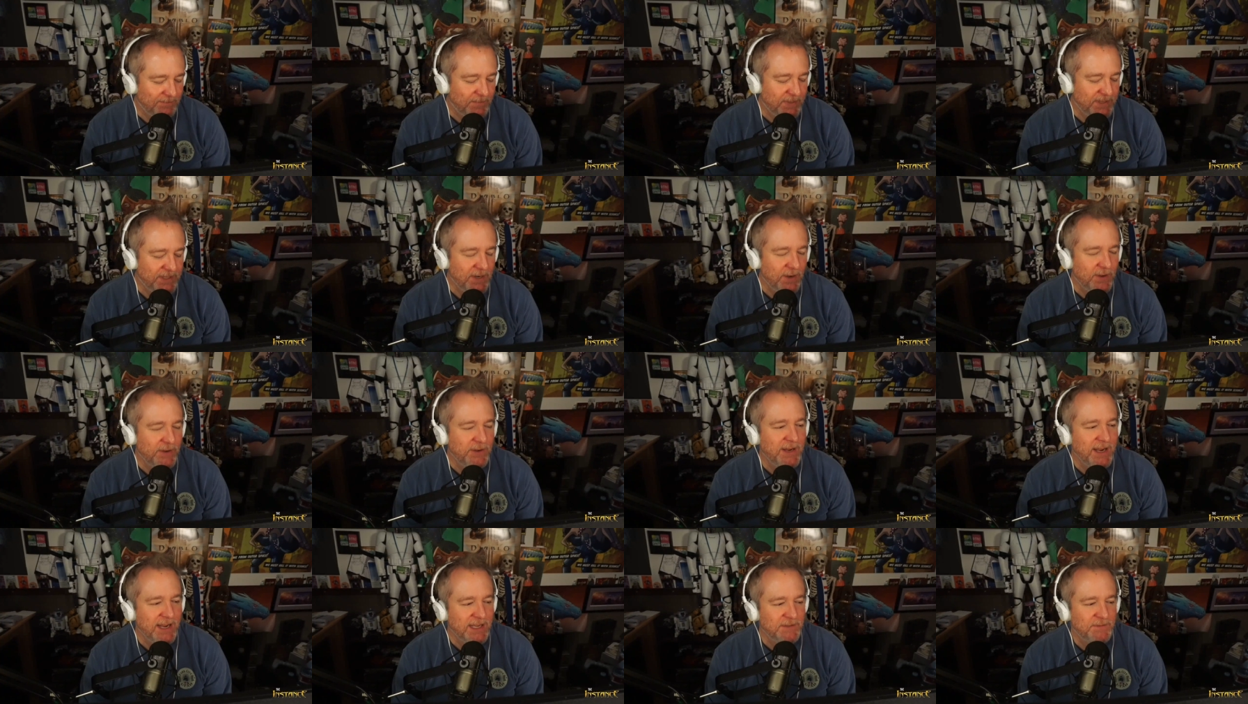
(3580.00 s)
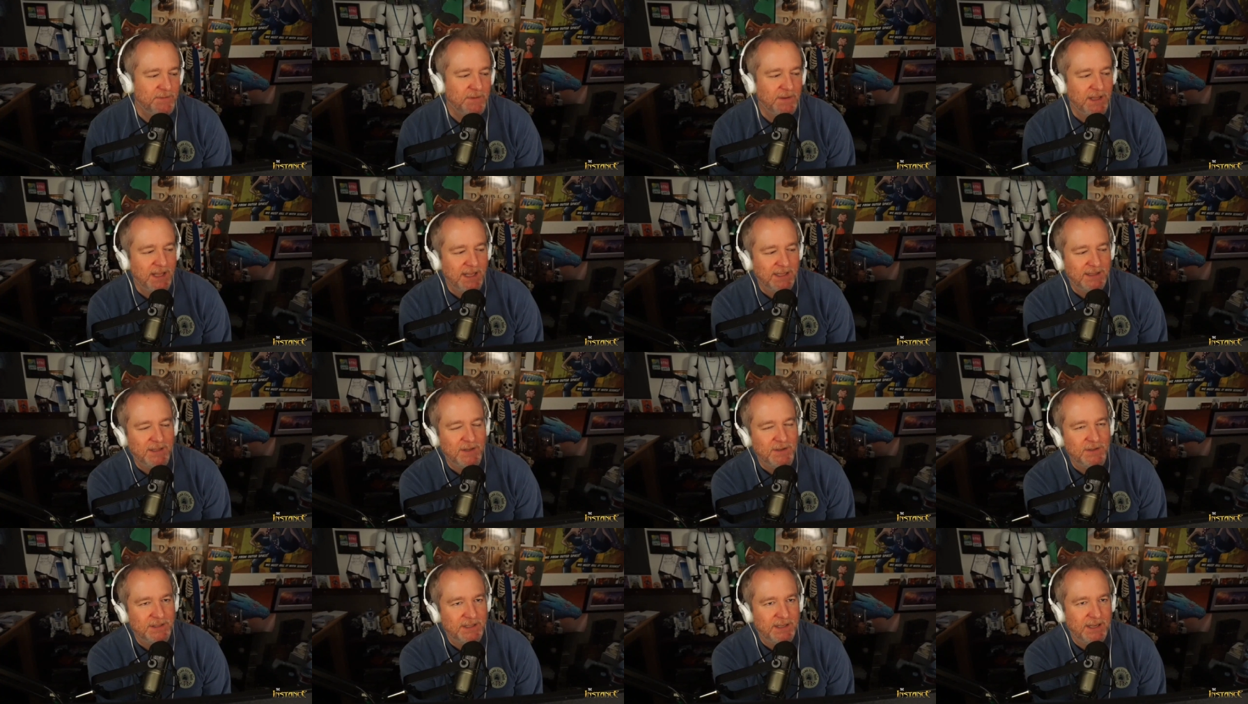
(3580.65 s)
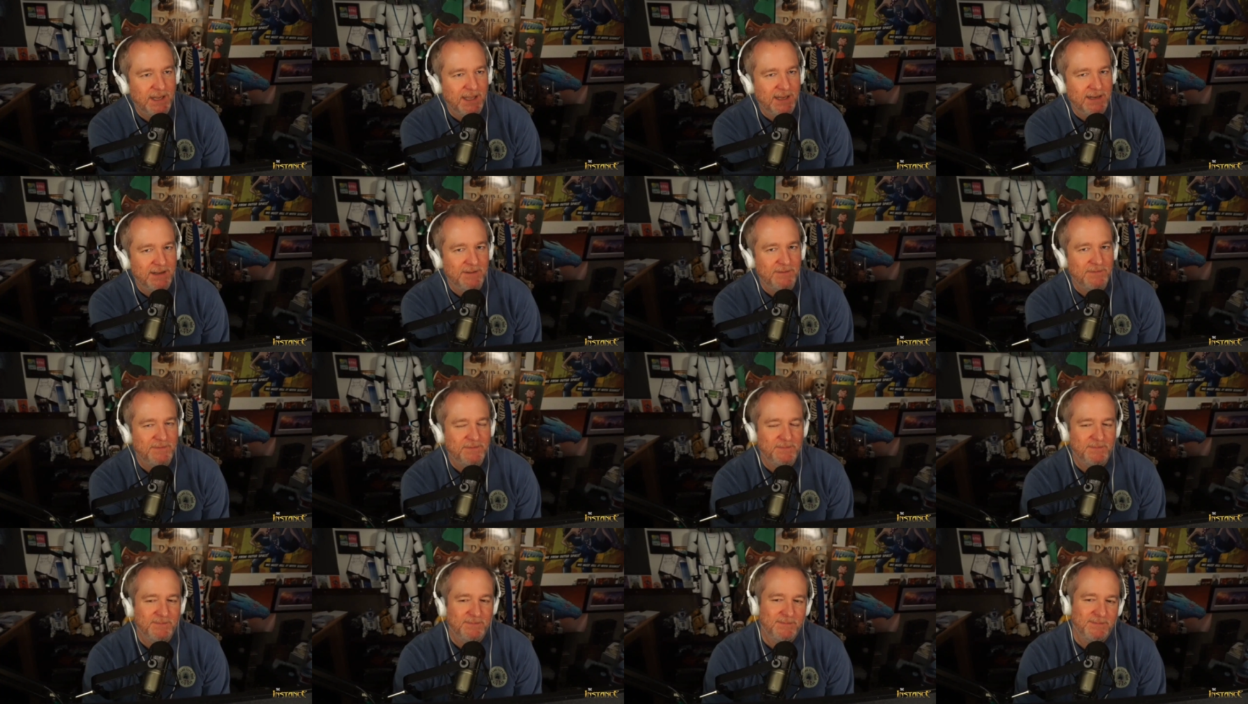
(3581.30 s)
But don't you guys feel like those kind of
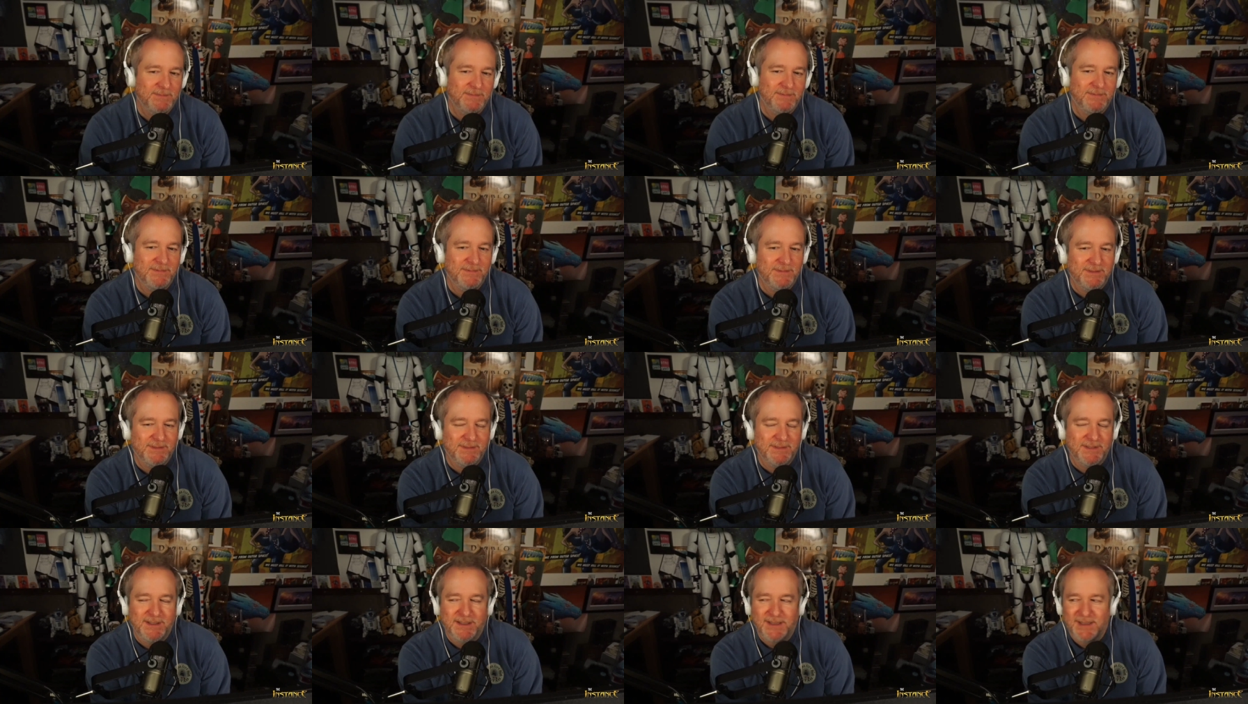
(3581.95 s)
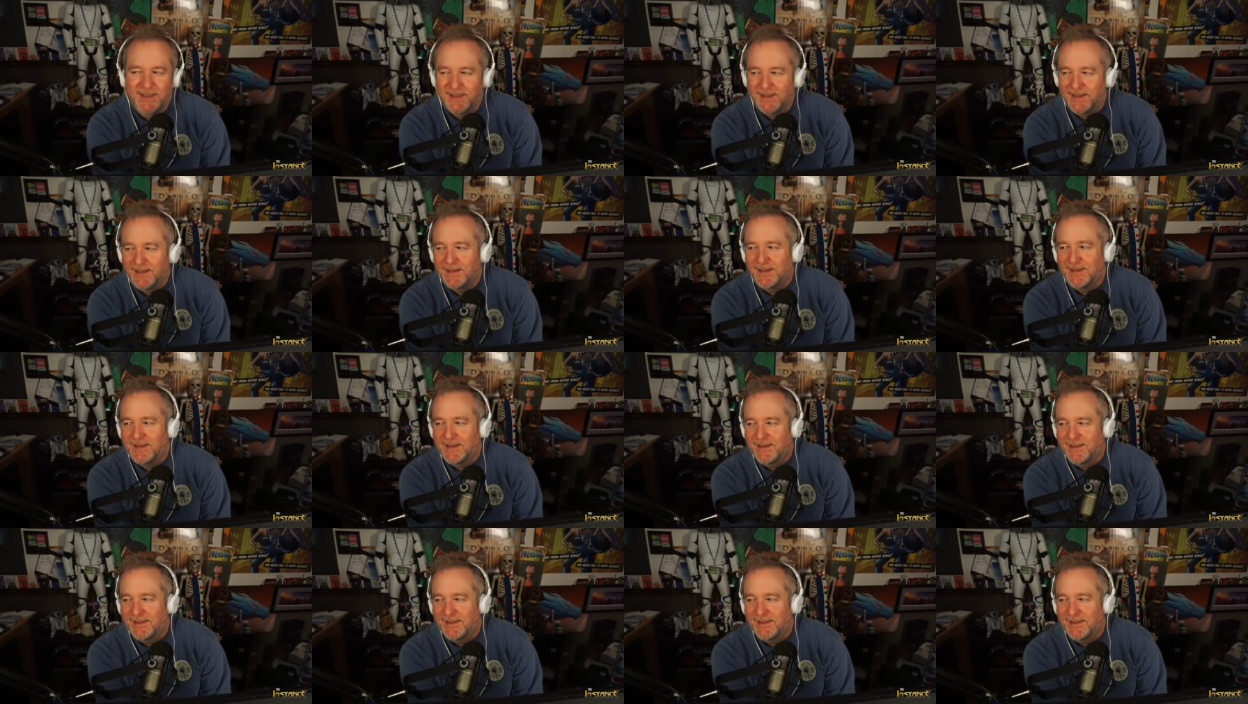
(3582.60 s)
opportunity in their in their